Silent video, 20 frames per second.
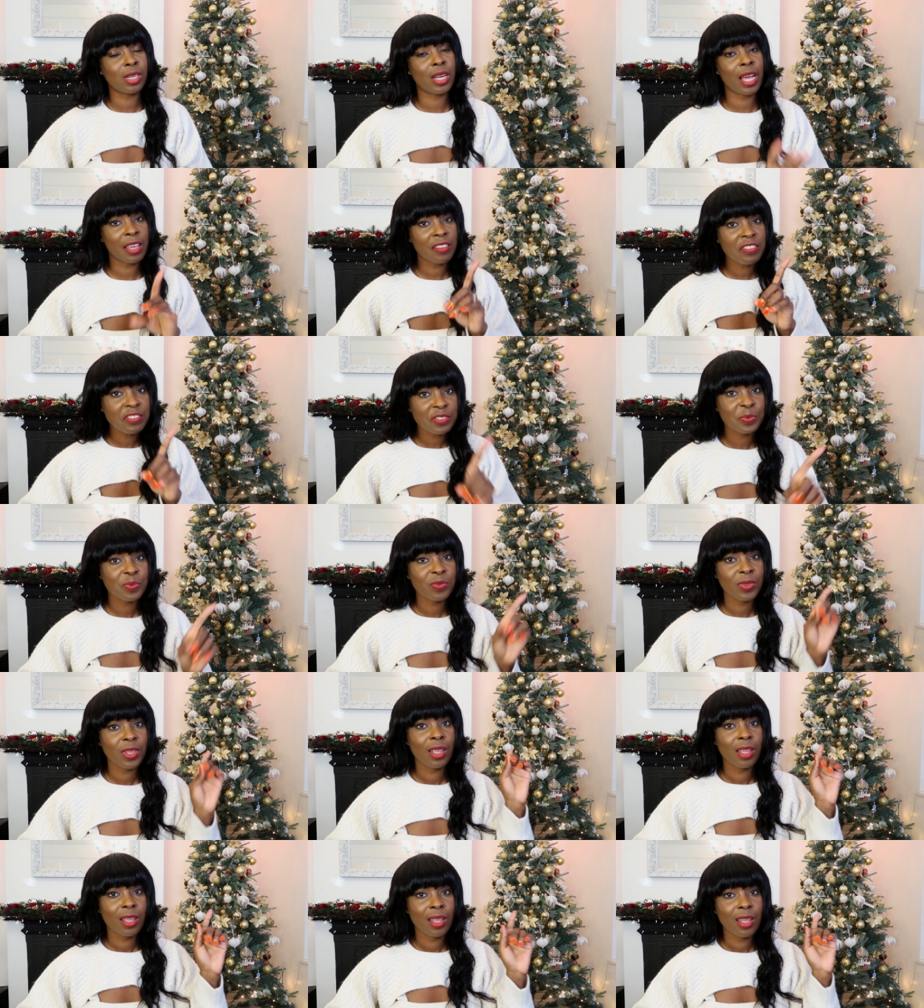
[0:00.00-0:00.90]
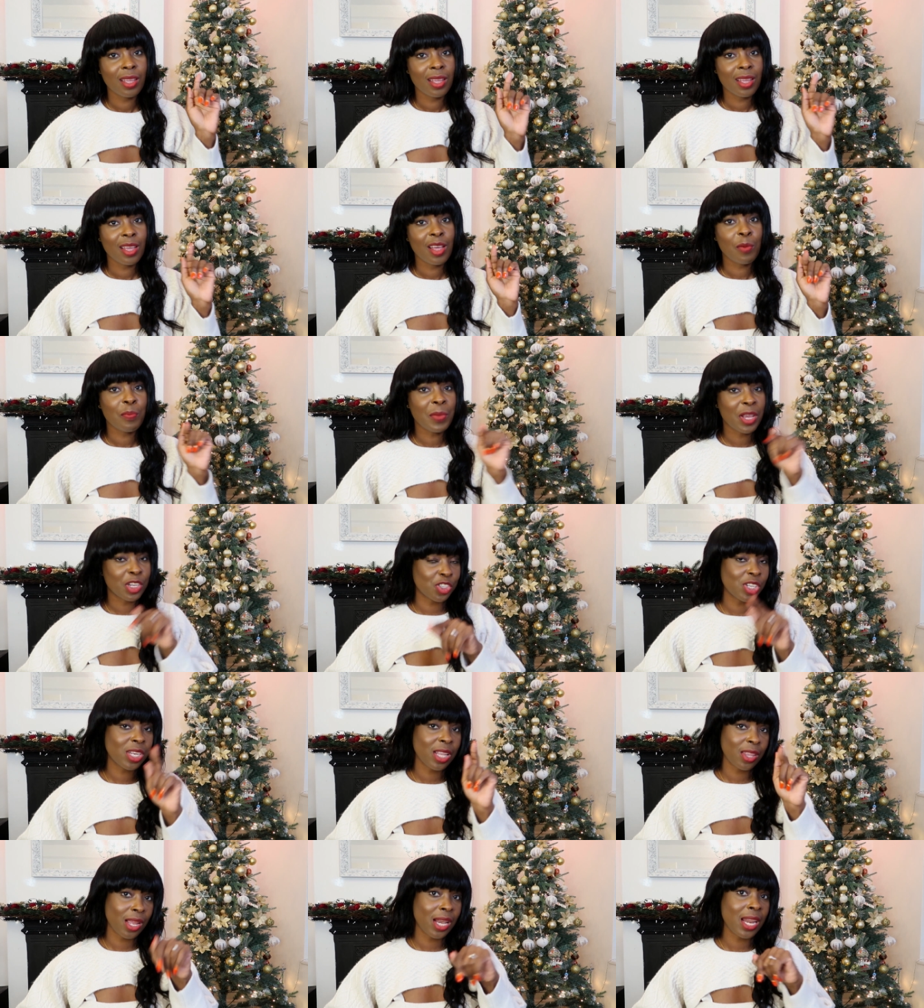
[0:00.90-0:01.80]
your life make
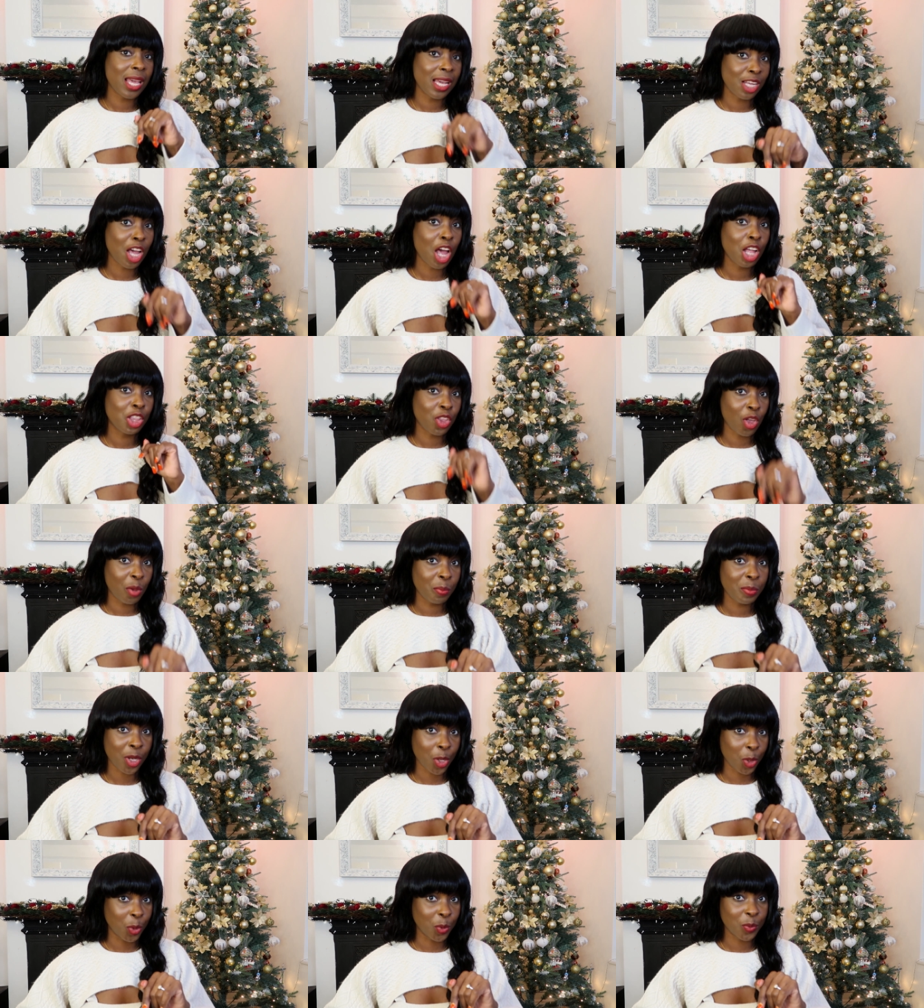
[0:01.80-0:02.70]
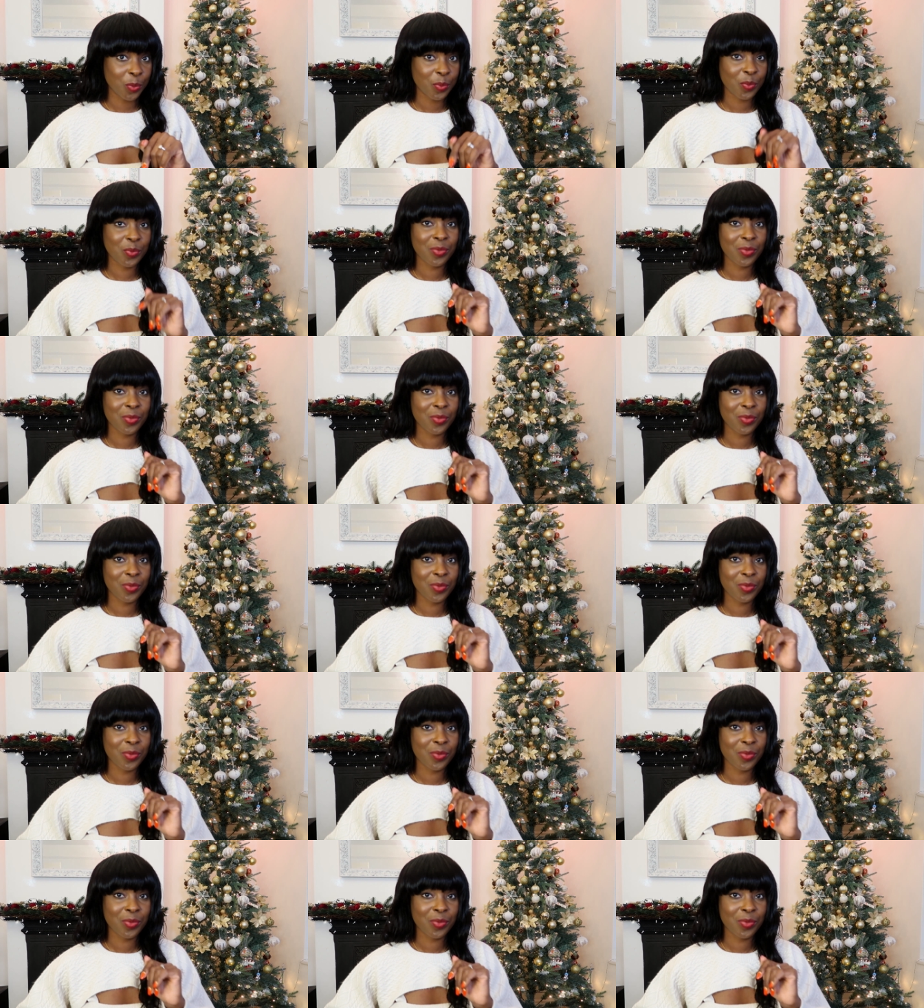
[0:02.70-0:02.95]
sure you click the link down below